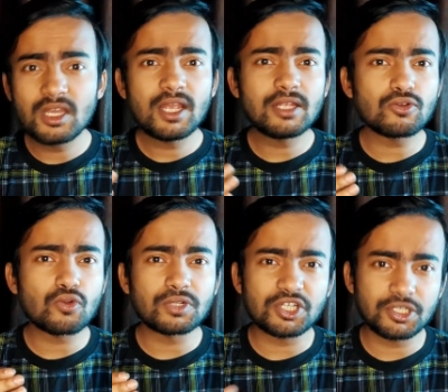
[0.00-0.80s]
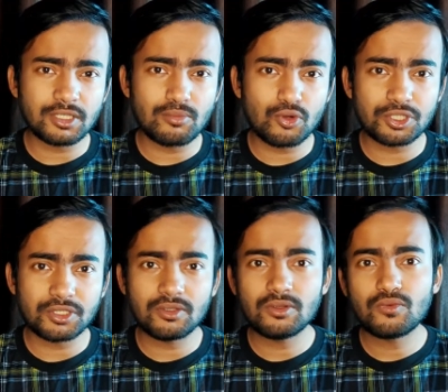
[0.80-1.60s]
into rotational
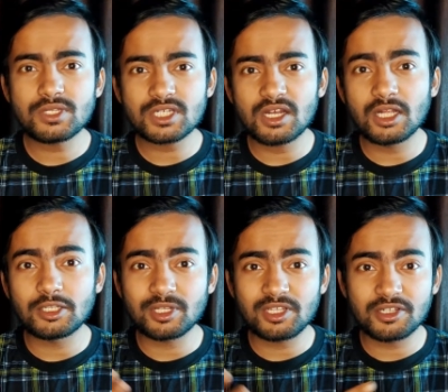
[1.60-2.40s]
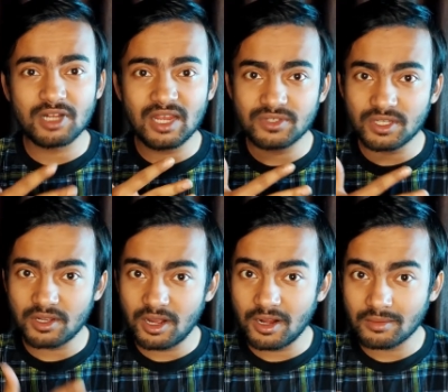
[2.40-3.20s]
motion which ultimately drives the
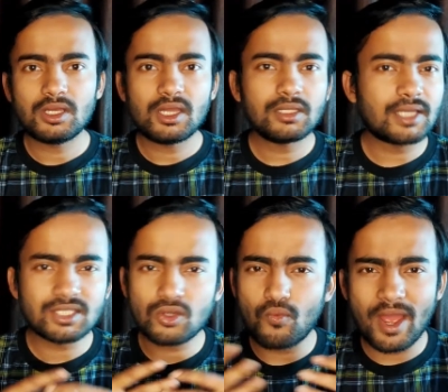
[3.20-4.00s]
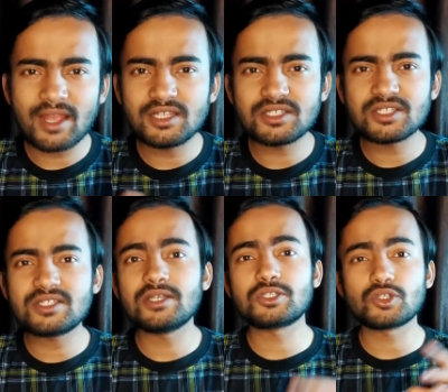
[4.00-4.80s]
car. In case of Wankel engines,
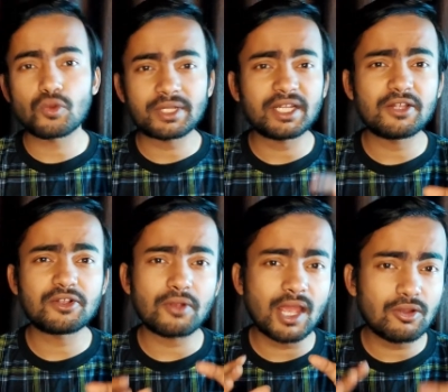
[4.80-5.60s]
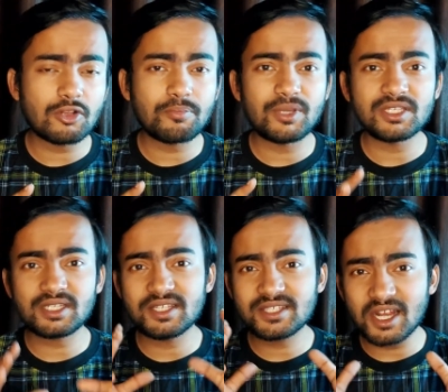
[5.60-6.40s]
there is a rotating triangular piece
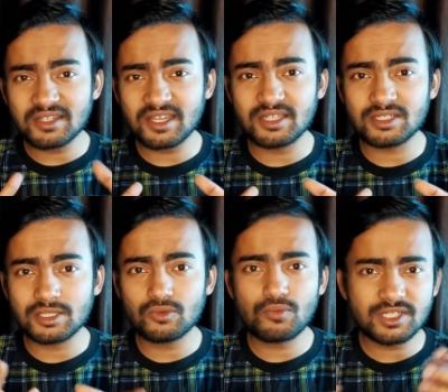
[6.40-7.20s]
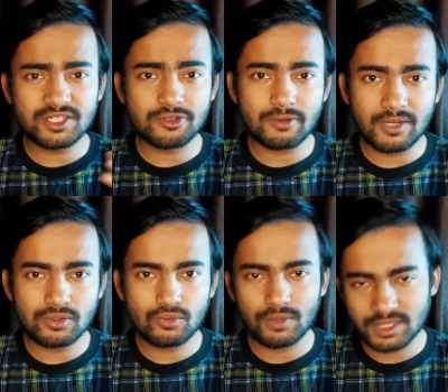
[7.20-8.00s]
inside the engine which drives,
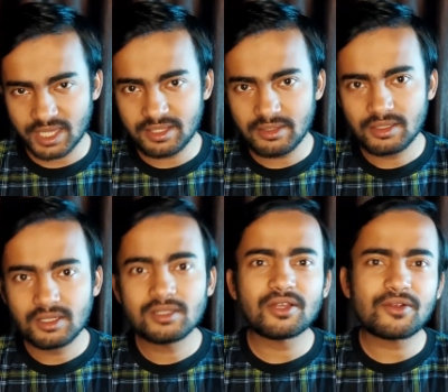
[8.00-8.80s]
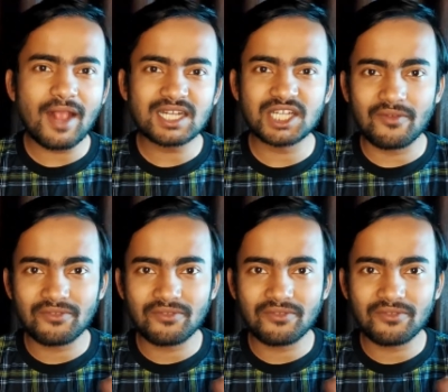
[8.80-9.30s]
once again, the crankshaft.